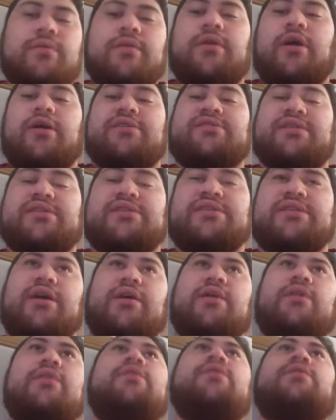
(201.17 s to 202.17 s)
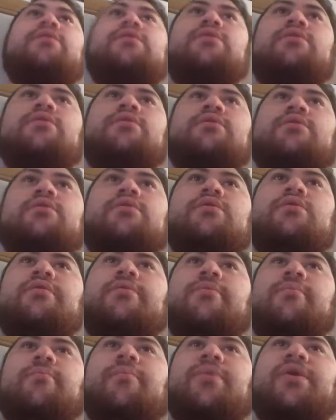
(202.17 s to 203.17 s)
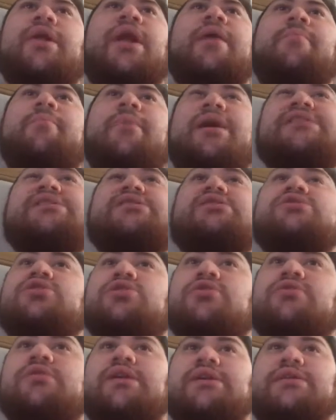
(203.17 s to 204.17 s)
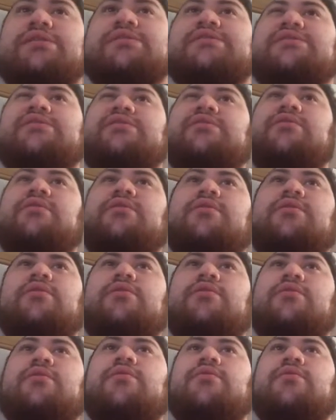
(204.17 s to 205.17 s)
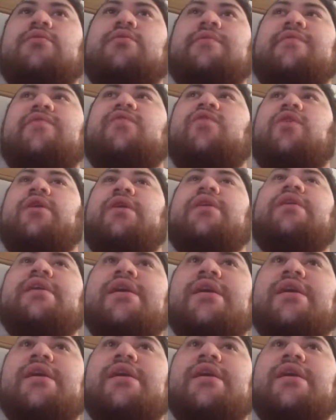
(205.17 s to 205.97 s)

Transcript: Narcissa, but I must do this, for